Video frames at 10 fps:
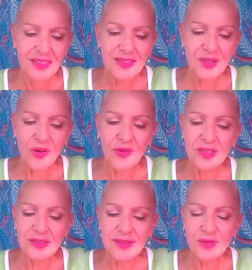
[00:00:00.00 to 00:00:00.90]
This
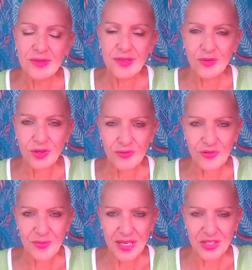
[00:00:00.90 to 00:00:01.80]
oracle is also
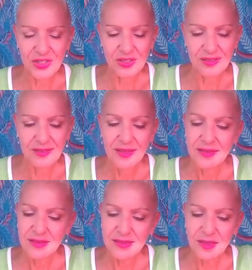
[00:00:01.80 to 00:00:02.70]
confirmation
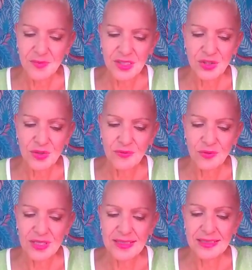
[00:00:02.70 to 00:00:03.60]
that something you have
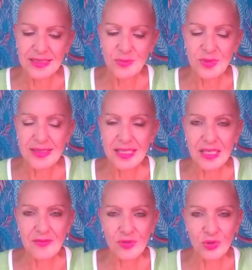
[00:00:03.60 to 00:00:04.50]
recently
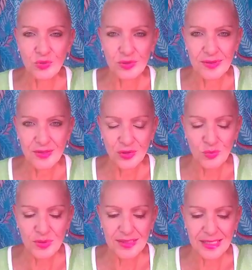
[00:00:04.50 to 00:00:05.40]
perceived or will soon
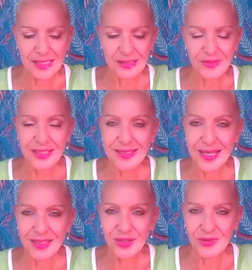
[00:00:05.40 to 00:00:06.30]
perceive is
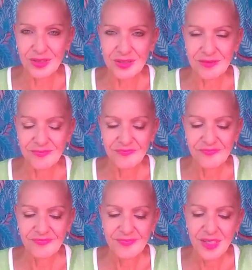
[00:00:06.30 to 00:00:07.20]
accurate.
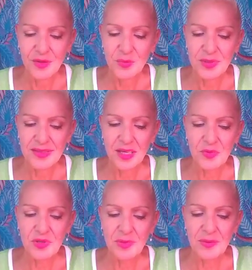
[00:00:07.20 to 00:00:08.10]
The
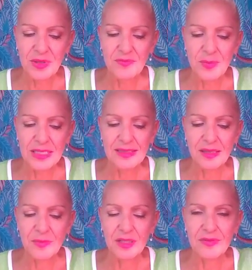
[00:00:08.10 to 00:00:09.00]
perception may have been
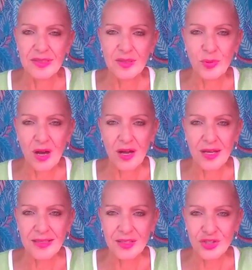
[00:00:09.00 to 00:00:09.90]
something of a
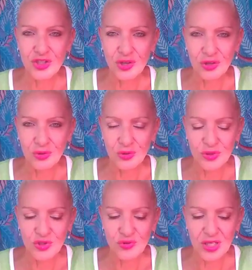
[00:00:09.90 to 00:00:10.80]
surprise, a shock, or a
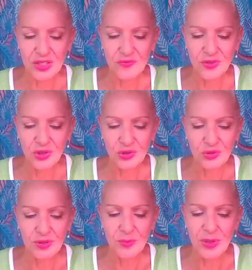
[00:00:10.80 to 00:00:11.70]
stretch for
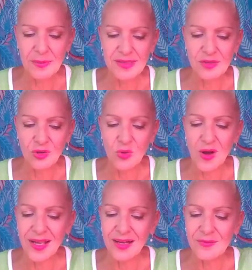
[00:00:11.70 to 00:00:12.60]
you, and perhaps not
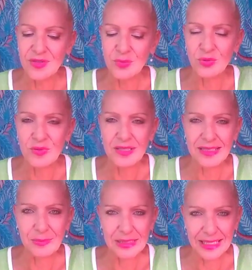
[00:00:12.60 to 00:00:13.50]
quite comfortable with its
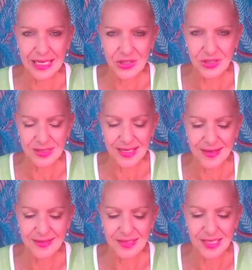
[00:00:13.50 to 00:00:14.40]
implications
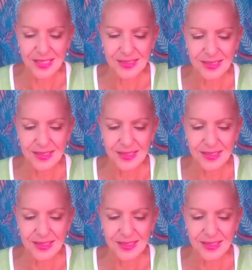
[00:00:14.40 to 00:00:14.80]
as yet.